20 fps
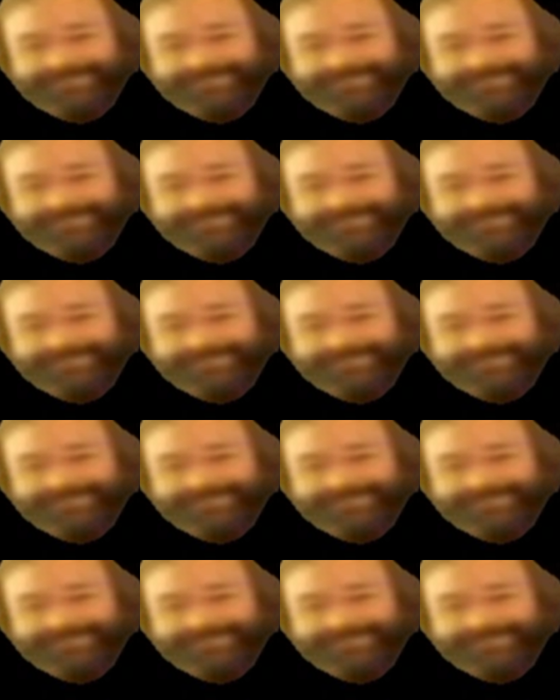
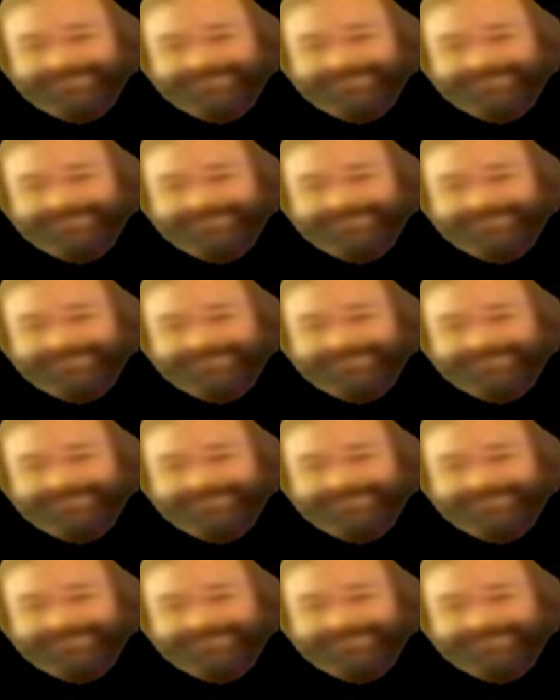
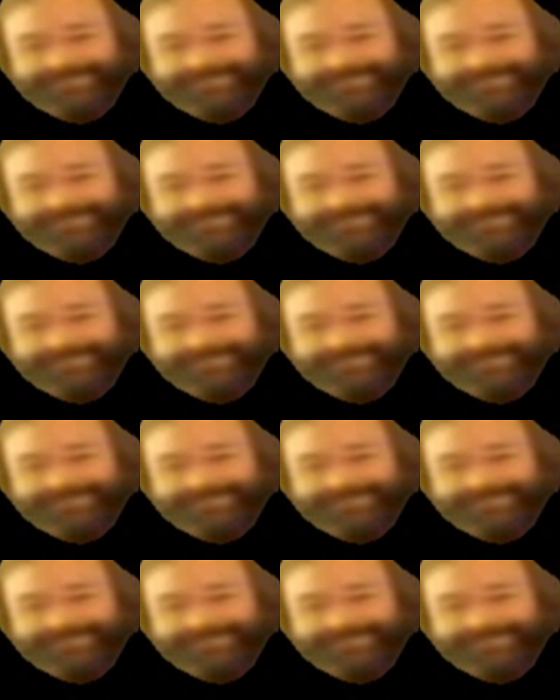
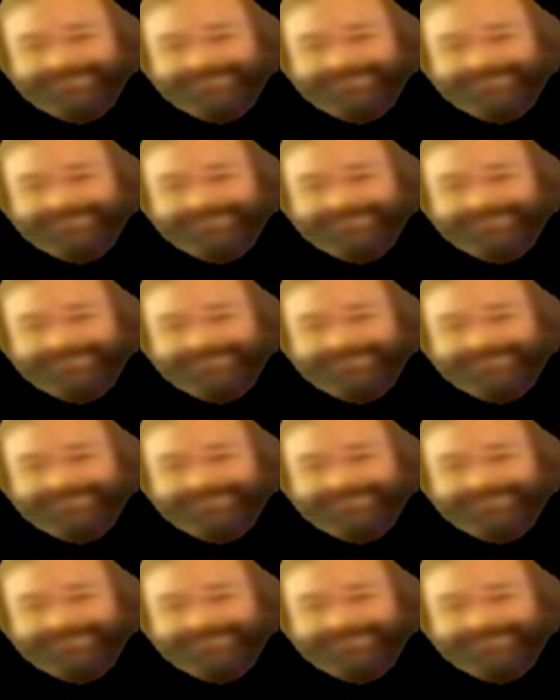
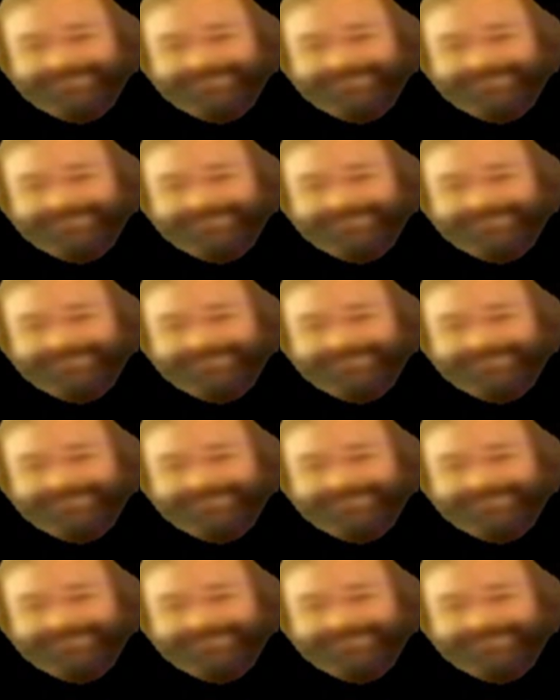
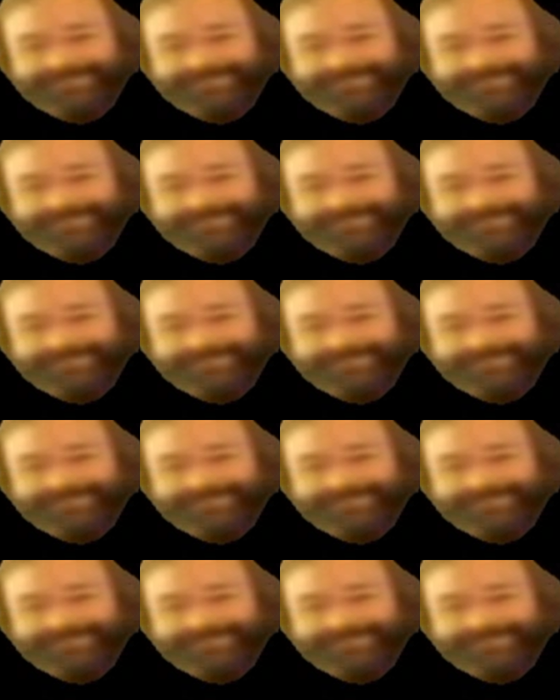
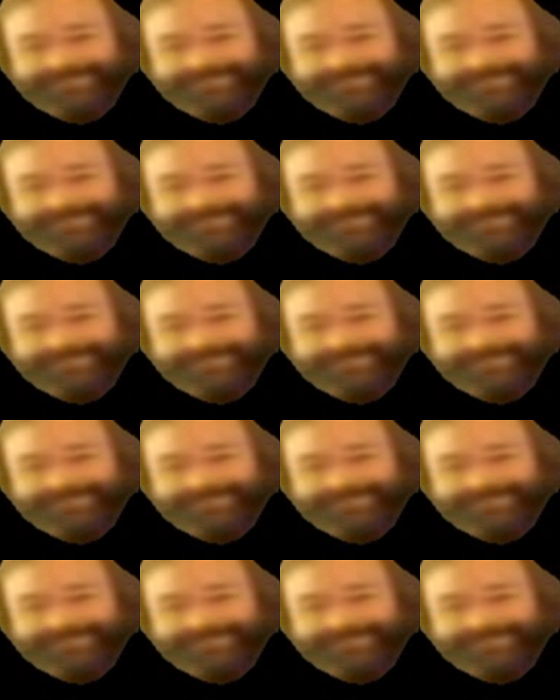This is a still picture; no speech is visible.